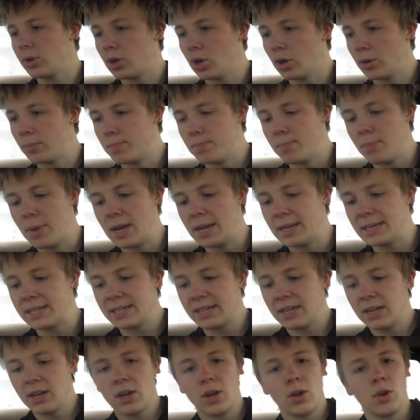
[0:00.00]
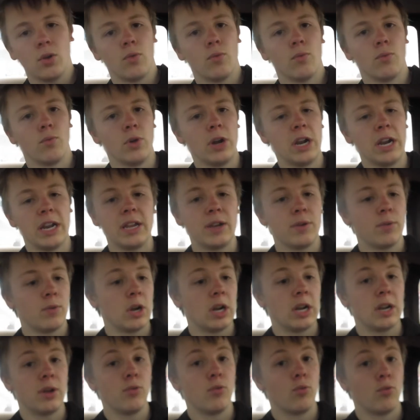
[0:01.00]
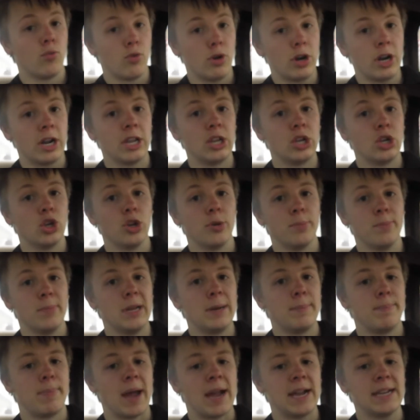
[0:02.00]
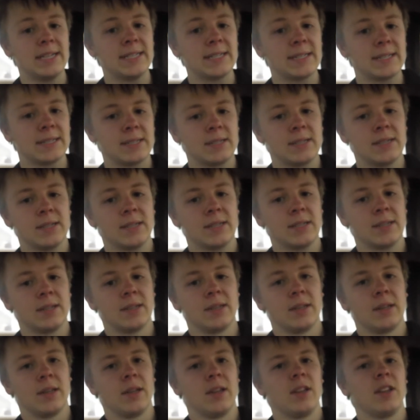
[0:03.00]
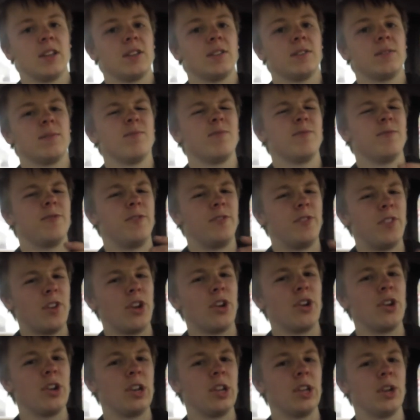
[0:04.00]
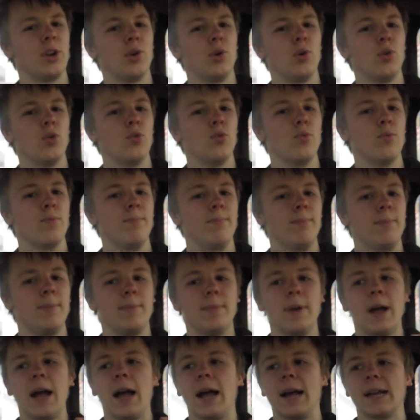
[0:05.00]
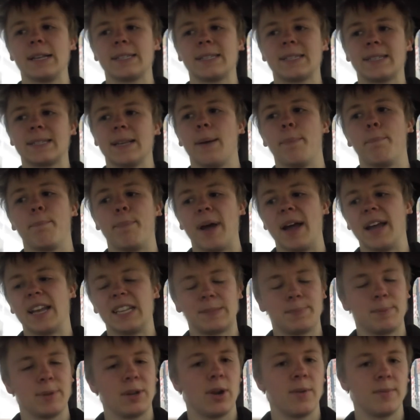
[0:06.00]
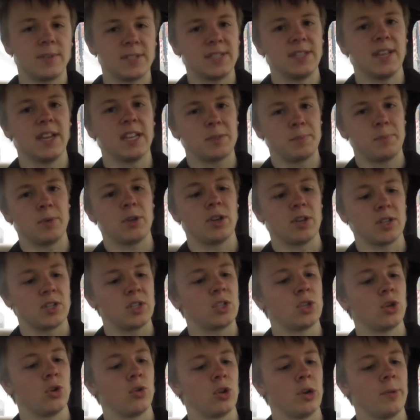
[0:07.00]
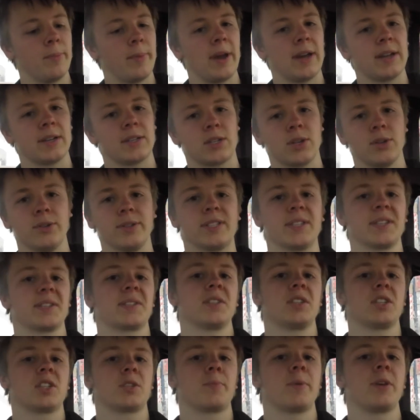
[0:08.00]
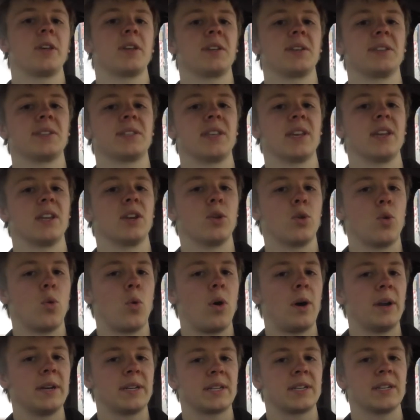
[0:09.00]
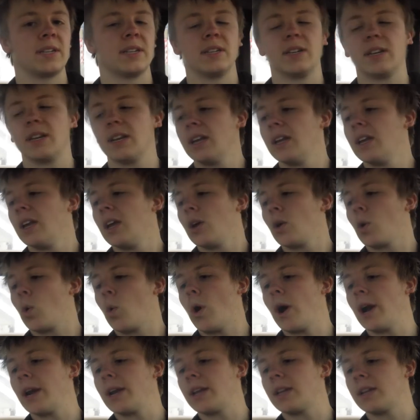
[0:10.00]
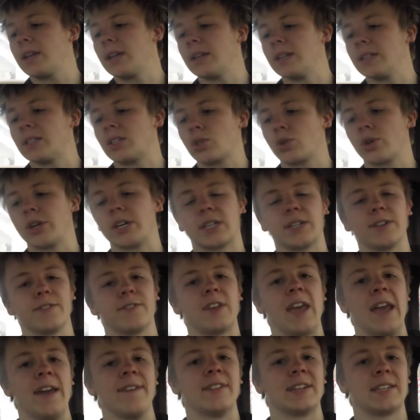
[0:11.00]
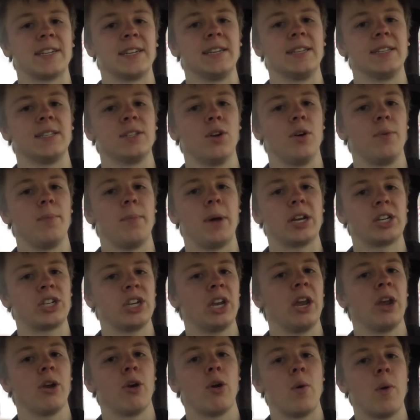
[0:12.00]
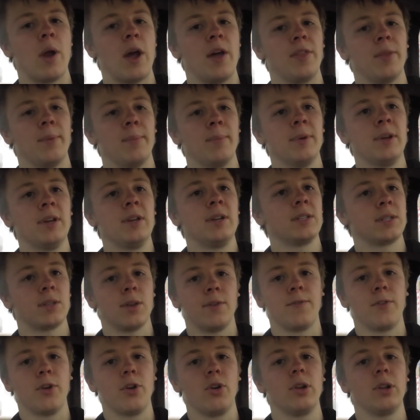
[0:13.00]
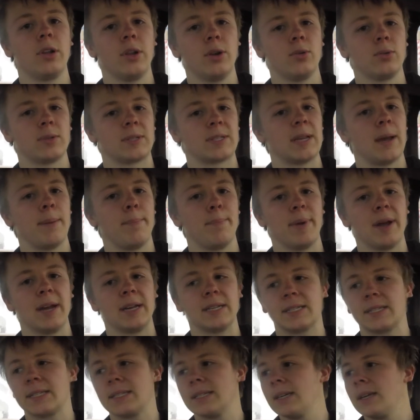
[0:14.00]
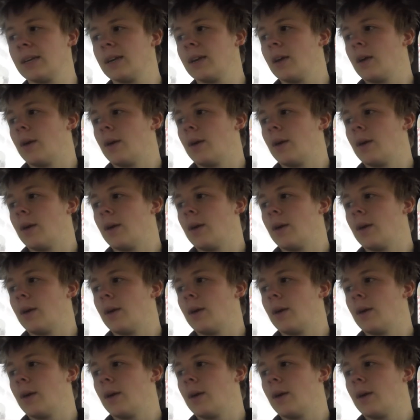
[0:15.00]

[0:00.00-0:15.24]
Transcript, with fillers: good mid, really, really, really good mid bass. Very little uh, sub bass, but obviously that's because you're talking about two six-inch speakers in quite con quite constrictive cavities, not much air around them, so very little sub bass.